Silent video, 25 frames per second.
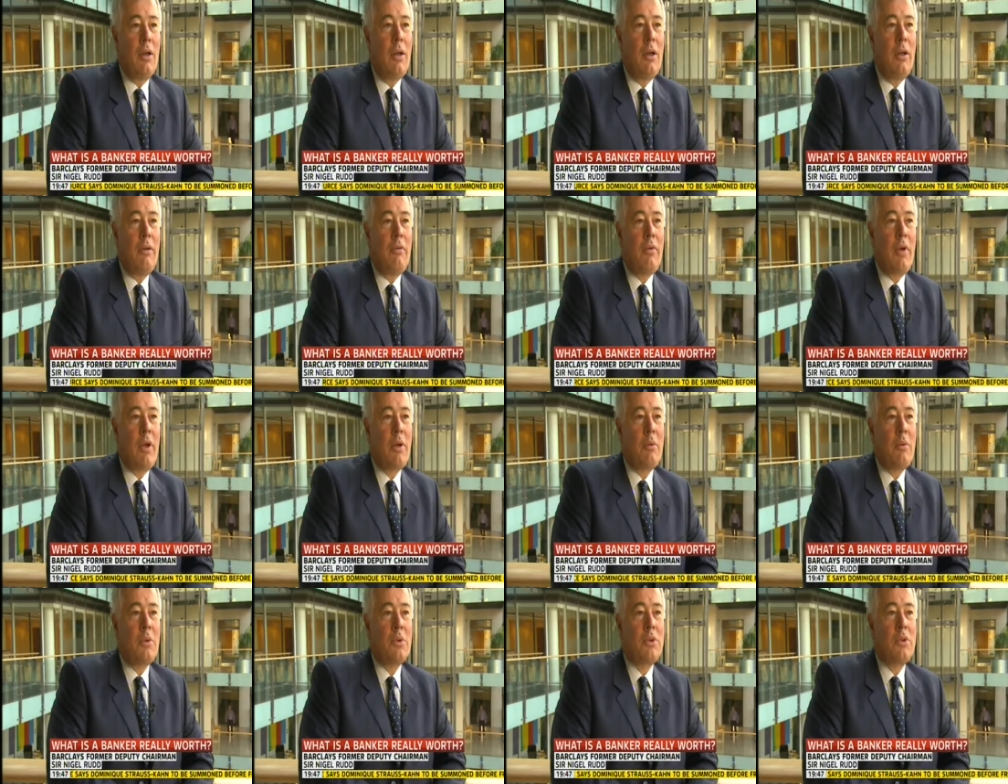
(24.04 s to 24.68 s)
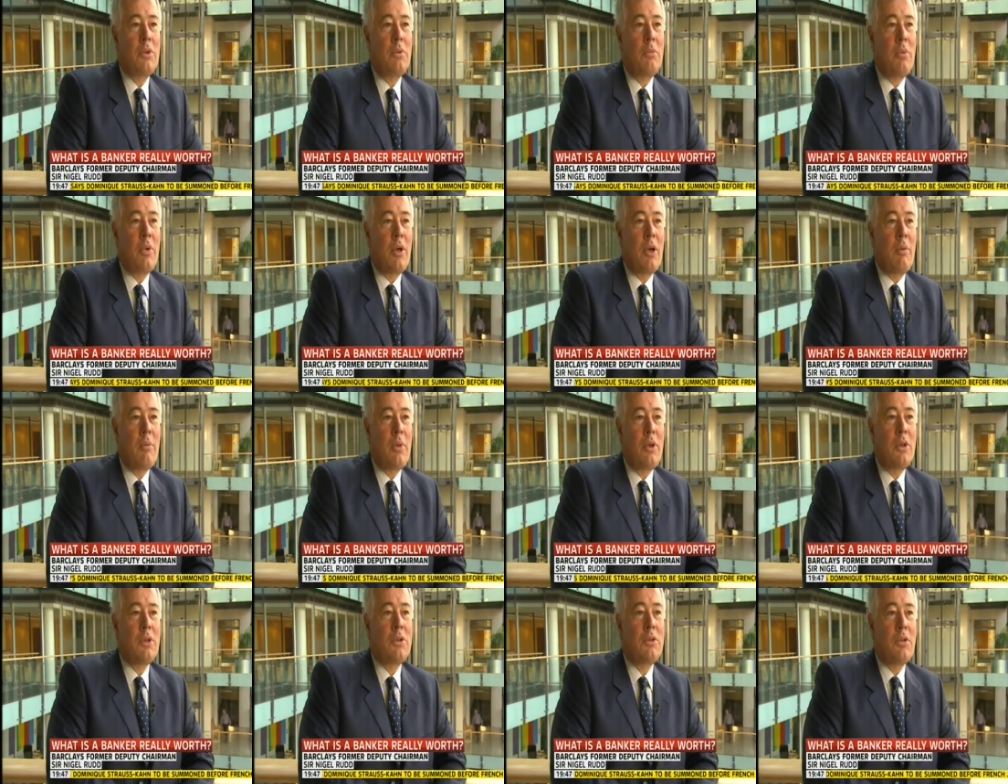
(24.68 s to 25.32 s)
If I was the Prime
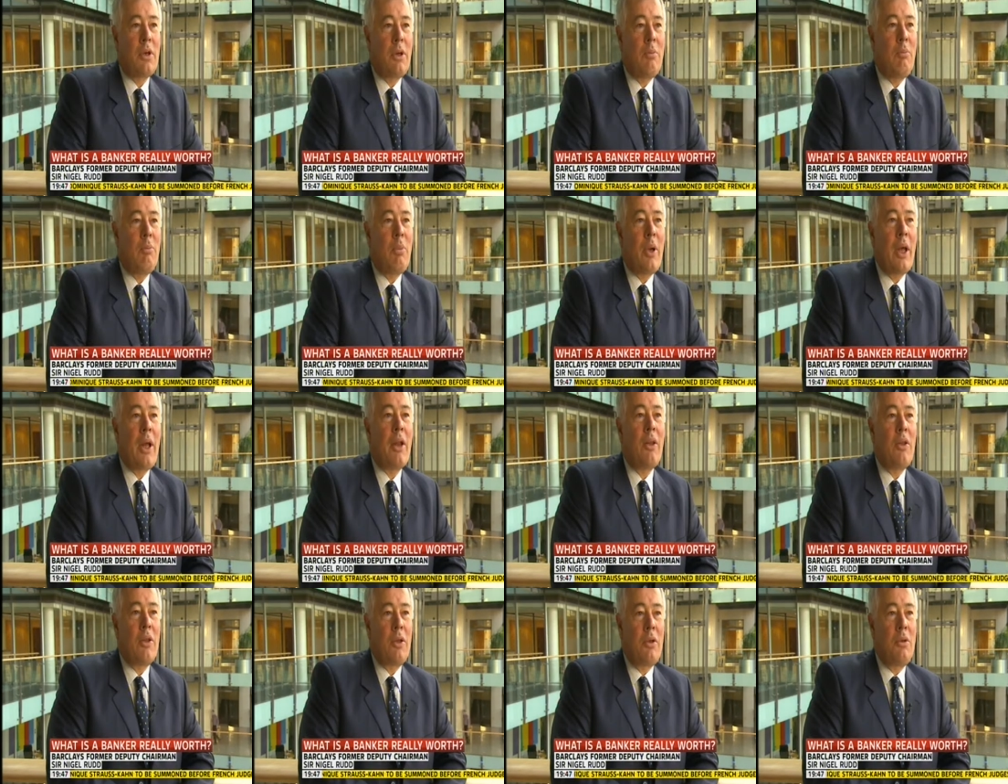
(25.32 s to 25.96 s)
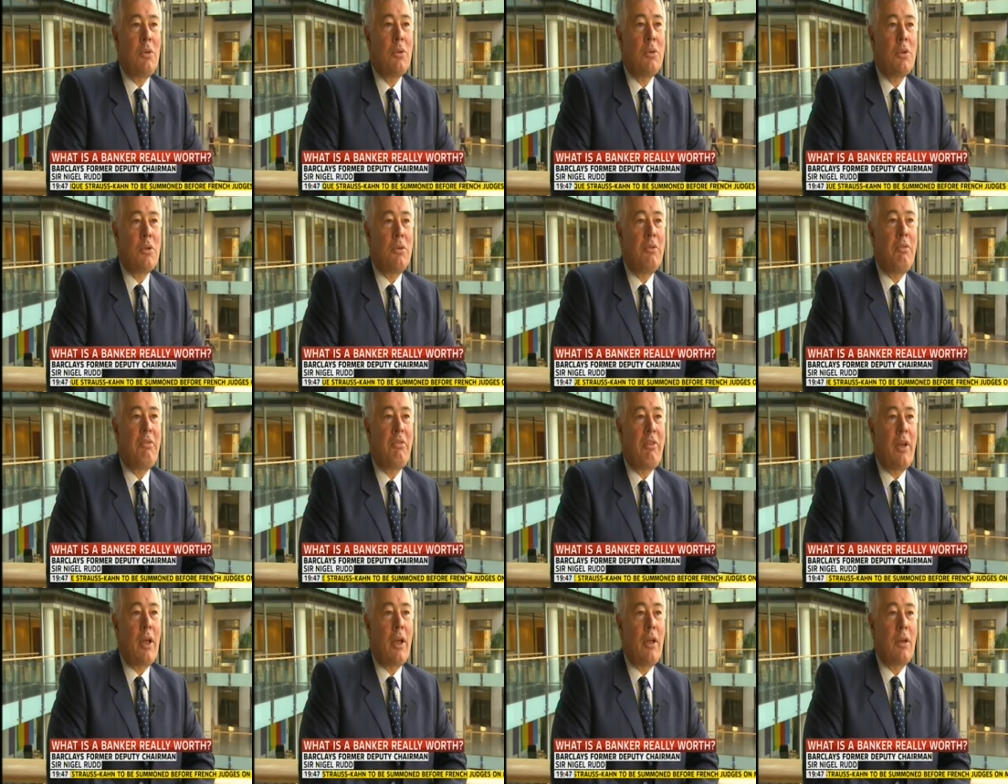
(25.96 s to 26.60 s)
Minister, I'd ban the use of
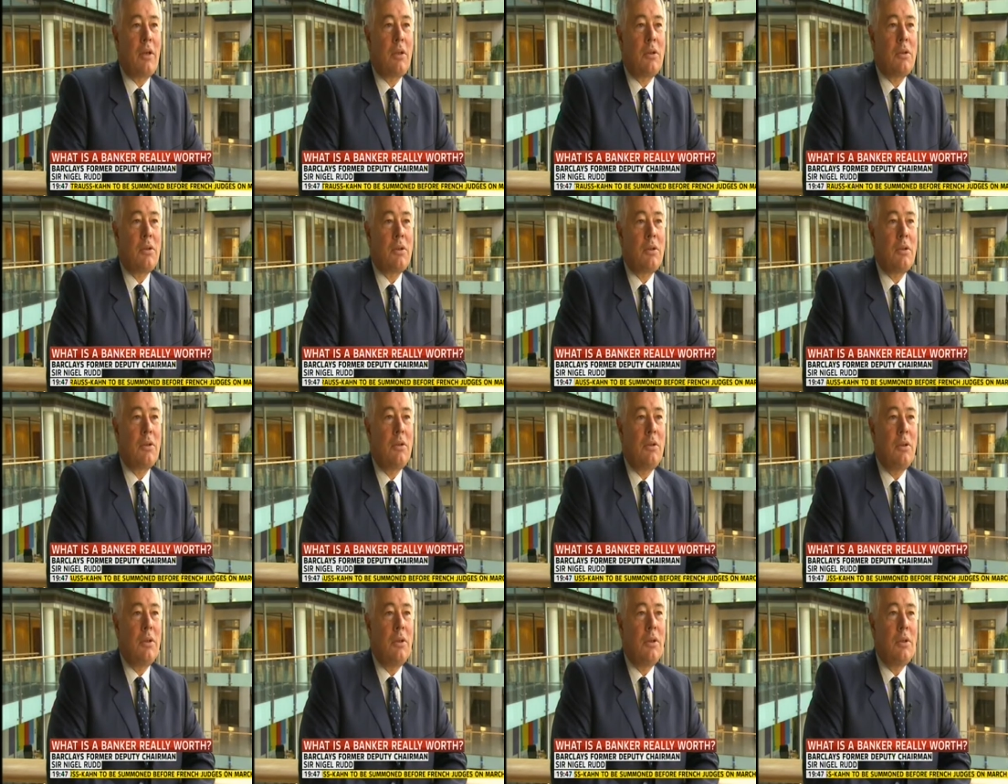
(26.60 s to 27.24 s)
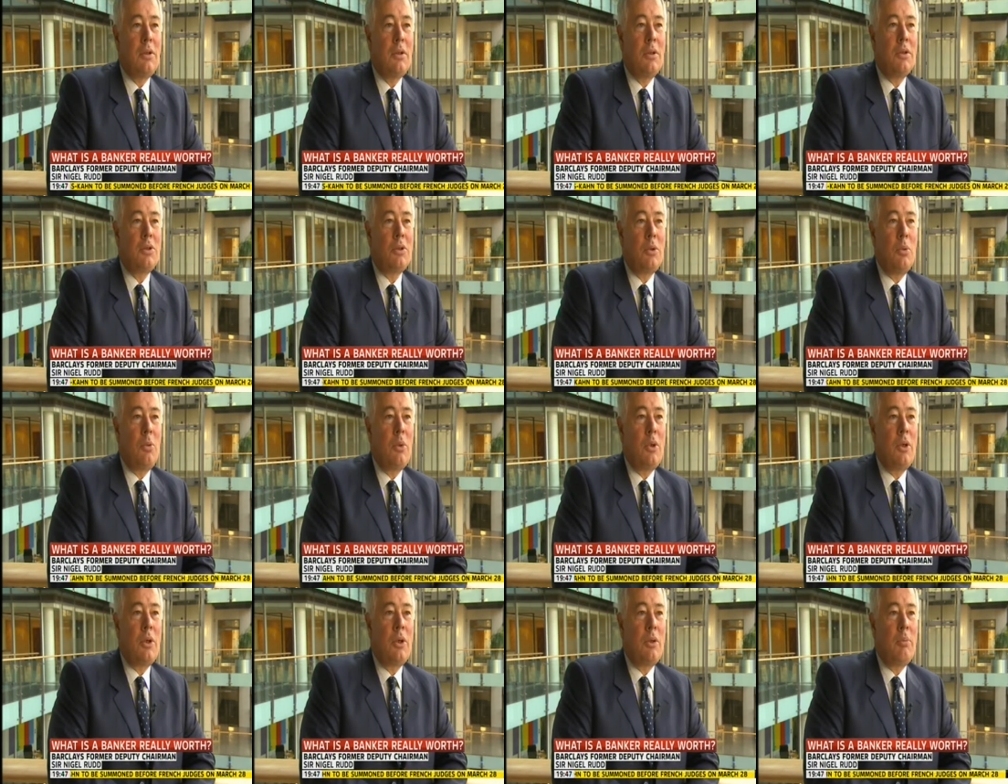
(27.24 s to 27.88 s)
fairness as a
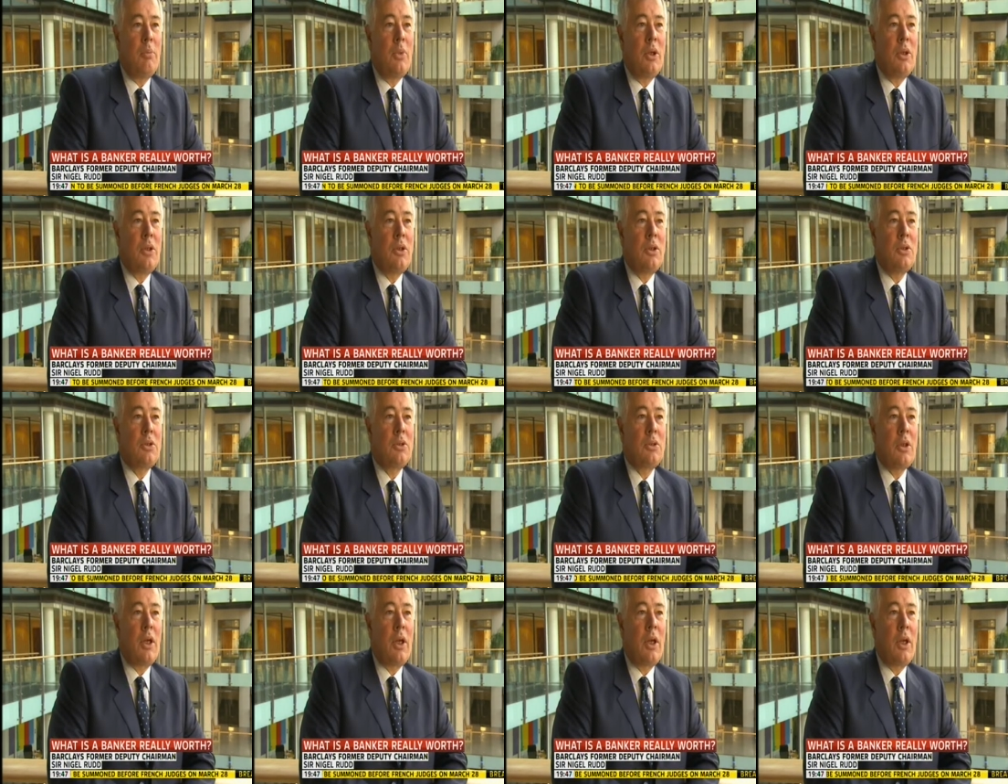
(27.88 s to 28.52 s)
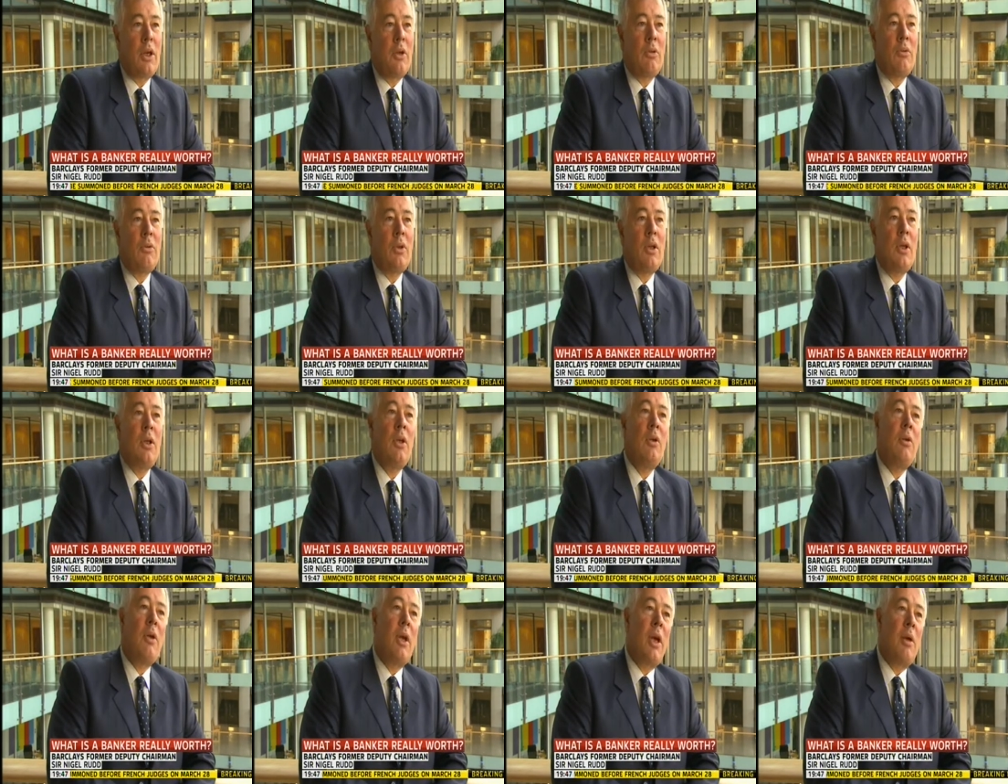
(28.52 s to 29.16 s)
word, because I don't think
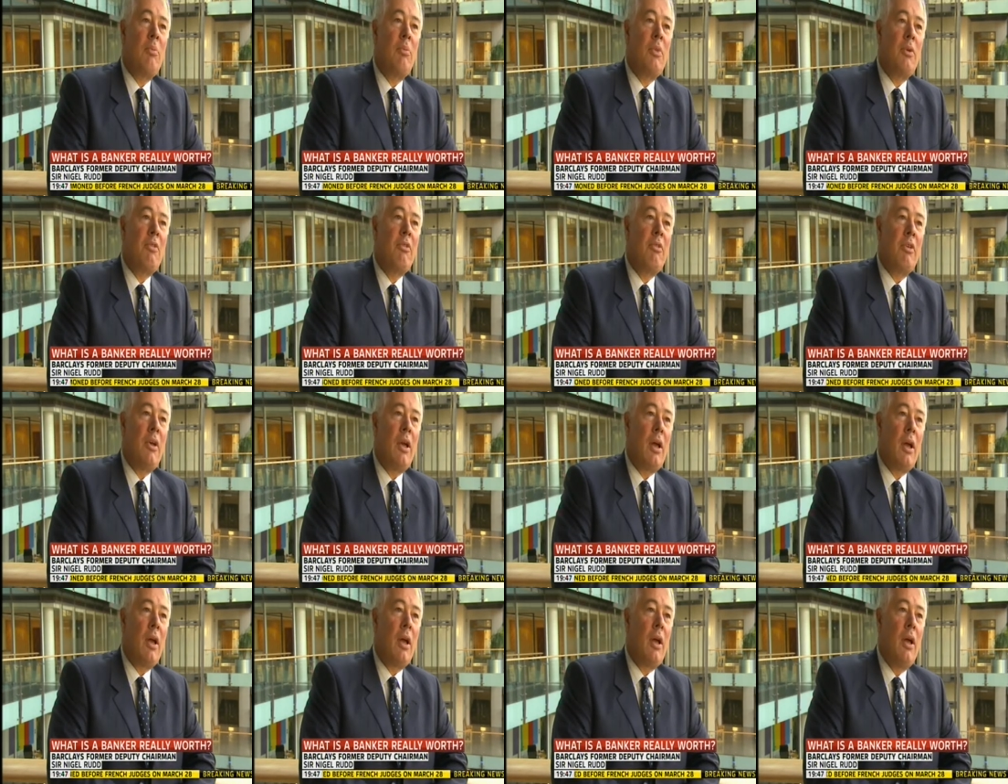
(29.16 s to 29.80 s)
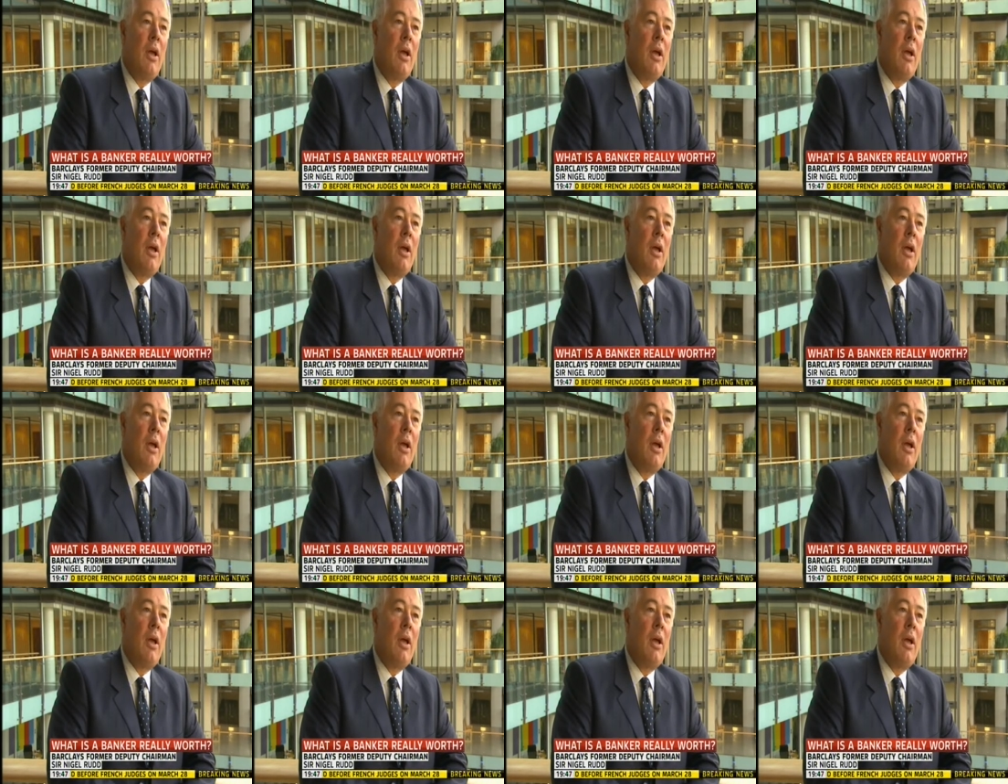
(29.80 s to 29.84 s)
you can be fair.